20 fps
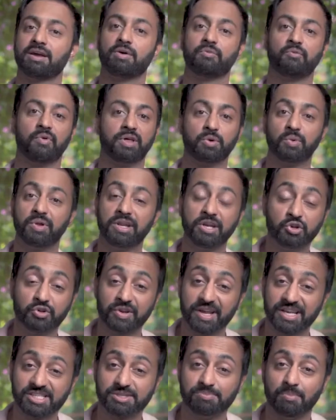Whether we need to
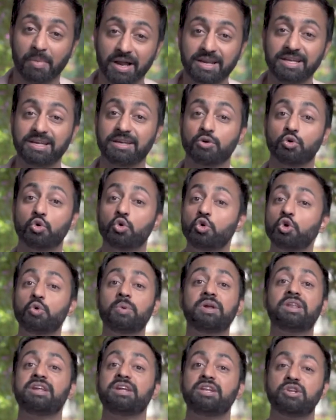raise money, who do
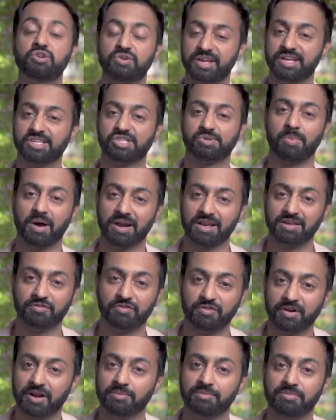we need to raise money
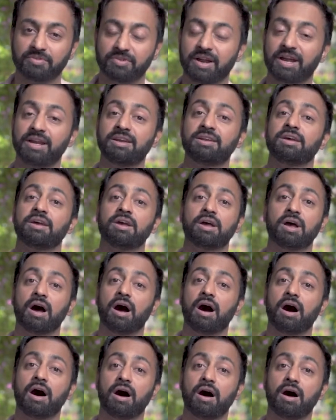from, right?
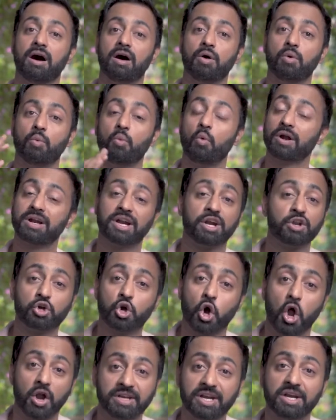What kind of
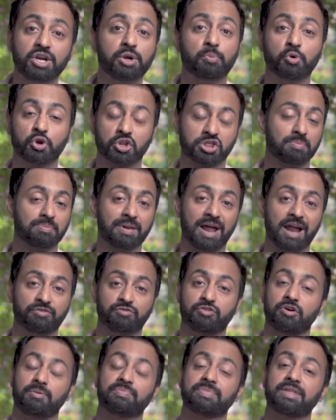content to put on the
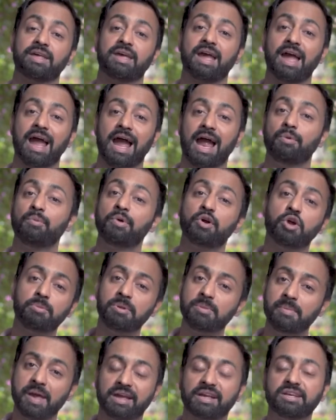platform. And we're going to
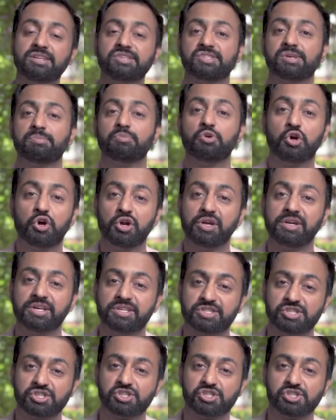be making some good
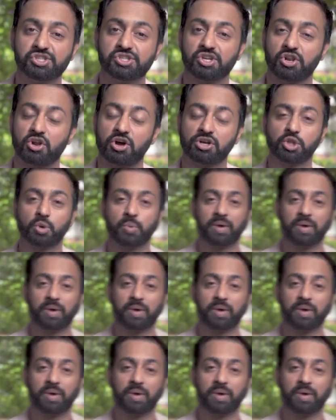decisions along the